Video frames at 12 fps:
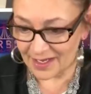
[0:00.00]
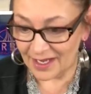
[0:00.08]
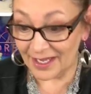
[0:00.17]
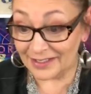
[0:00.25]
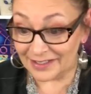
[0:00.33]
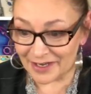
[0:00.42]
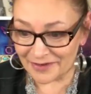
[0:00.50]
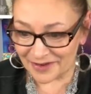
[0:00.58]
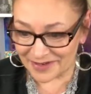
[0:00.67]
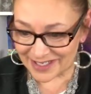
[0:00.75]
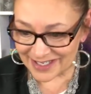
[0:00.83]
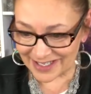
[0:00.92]
Hello,
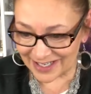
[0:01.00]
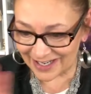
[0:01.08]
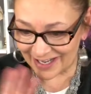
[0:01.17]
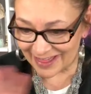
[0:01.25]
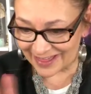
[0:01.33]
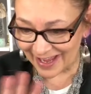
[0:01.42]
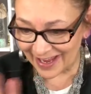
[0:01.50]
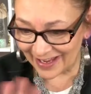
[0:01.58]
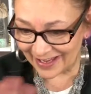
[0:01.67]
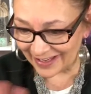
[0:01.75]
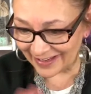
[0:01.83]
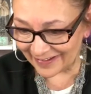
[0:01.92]
Christina.
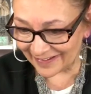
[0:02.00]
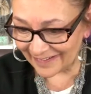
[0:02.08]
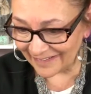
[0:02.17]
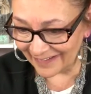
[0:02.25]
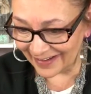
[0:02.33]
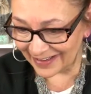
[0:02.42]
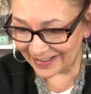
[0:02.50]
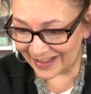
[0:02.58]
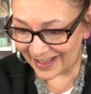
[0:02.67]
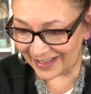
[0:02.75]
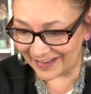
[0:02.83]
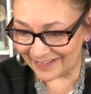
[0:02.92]
Thank you.
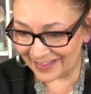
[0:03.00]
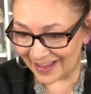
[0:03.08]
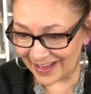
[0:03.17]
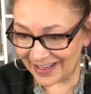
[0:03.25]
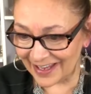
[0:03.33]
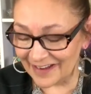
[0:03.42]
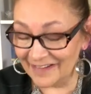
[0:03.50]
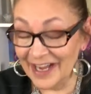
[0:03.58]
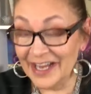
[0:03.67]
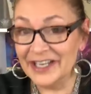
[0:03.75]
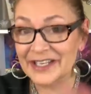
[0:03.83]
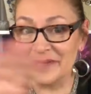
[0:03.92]
Thank you, thank you.
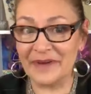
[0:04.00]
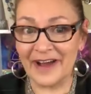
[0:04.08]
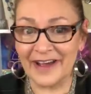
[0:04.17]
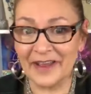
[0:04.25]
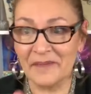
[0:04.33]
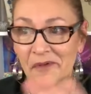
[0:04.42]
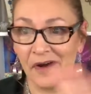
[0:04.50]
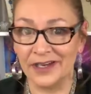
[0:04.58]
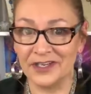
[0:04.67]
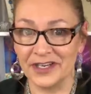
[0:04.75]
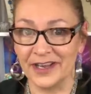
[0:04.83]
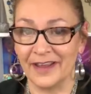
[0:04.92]
So I am
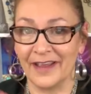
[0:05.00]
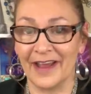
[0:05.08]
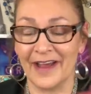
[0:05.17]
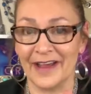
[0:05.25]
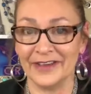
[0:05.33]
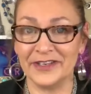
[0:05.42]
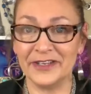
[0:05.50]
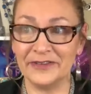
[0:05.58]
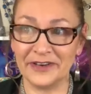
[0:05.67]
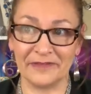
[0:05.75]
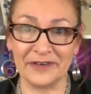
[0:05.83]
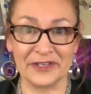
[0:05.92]
watching uh, two
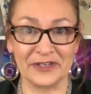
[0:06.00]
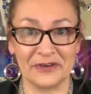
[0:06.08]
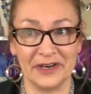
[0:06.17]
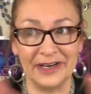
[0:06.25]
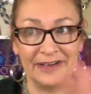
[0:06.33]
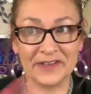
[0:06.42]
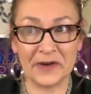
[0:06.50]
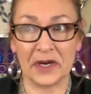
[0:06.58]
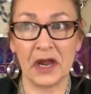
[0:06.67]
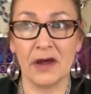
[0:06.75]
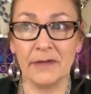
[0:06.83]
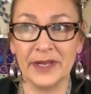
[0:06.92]
different screens. Our
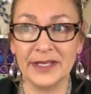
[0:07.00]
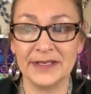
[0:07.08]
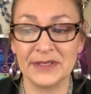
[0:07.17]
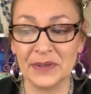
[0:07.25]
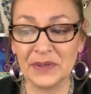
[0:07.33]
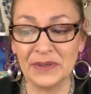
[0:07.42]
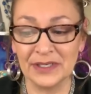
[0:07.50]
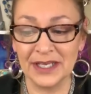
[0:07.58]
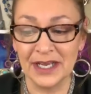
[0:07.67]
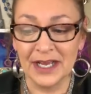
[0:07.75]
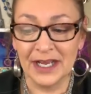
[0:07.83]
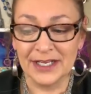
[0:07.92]
CommentSold
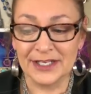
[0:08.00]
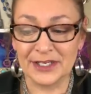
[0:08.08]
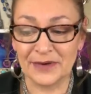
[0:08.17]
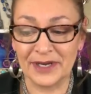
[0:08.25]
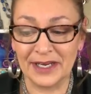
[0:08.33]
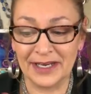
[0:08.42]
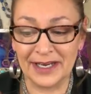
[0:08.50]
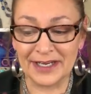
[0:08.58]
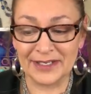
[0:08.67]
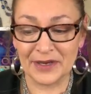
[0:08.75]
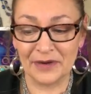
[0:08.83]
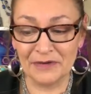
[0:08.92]
screen
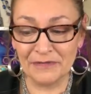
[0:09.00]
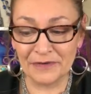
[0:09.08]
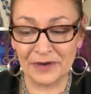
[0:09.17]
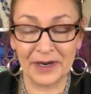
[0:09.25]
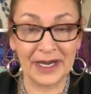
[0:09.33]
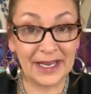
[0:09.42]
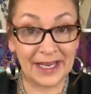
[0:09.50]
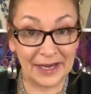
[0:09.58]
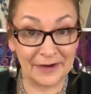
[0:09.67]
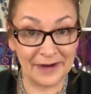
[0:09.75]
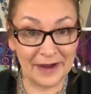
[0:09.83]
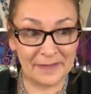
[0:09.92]
is over
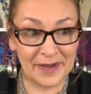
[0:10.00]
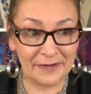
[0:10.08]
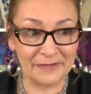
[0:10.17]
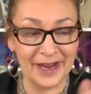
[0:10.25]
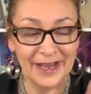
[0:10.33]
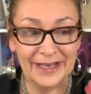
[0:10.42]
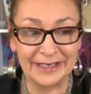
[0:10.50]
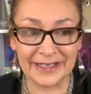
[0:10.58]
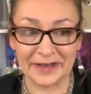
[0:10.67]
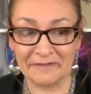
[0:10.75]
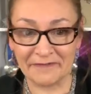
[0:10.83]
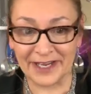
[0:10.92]
here on my right.
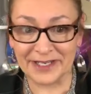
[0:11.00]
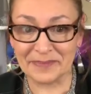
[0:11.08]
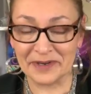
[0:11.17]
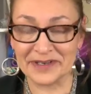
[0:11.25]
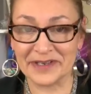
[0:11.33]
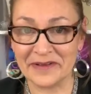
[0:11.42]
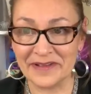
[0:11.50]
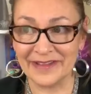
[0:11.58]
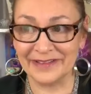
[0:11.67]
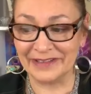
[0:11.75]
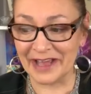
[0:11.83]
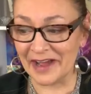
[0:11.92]
Facebook's on the
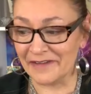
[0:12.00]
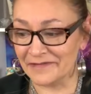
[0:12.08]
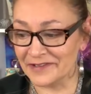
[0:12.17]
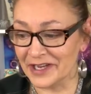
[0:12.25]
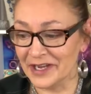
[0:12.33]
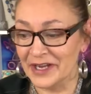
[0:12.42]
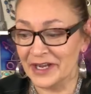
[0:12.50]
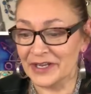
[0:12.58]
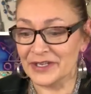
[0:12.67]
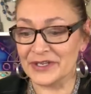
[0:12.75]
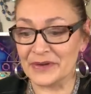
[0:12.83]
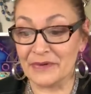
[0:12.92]
left.
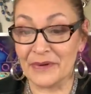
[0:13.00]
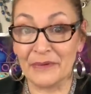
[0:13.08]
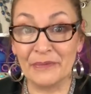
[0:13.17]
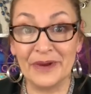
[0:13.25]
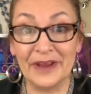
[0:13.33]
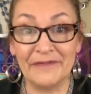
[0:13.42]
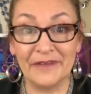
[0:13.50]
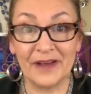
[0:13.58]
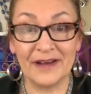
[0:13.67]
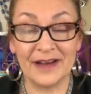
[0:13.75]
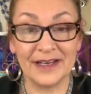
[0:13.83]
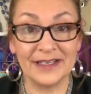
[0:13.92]
So we've
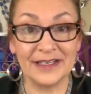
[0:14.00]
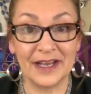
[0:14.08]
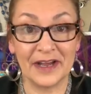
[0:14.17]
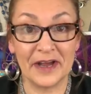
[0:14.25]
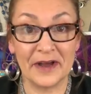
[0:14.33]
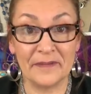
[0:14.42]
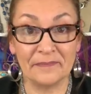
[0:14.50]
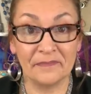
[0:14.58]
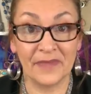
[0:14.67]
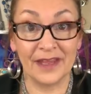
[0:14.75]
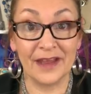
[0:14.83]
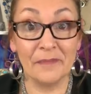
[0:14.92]
got um,
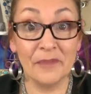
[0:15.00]
a